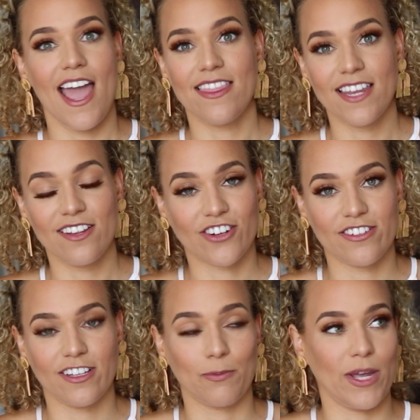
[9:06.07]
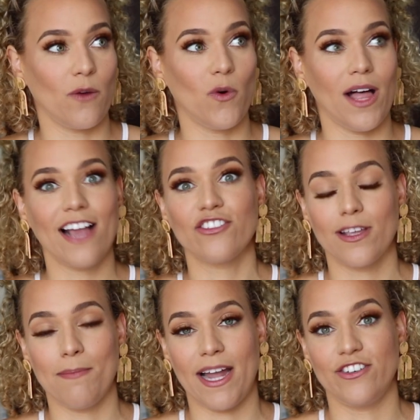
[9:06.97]
And then he starts explaining, well,
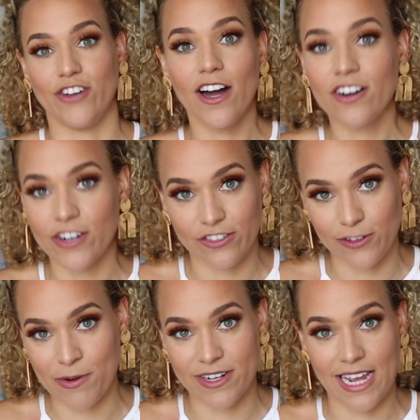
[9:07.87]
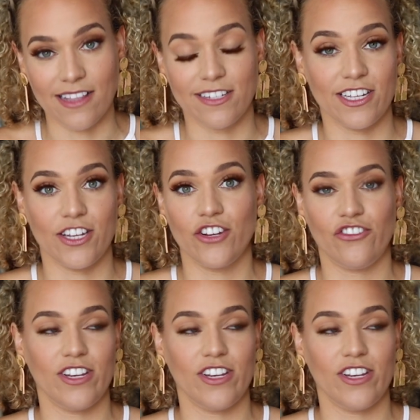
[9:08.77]
actually, my daughter is super talented.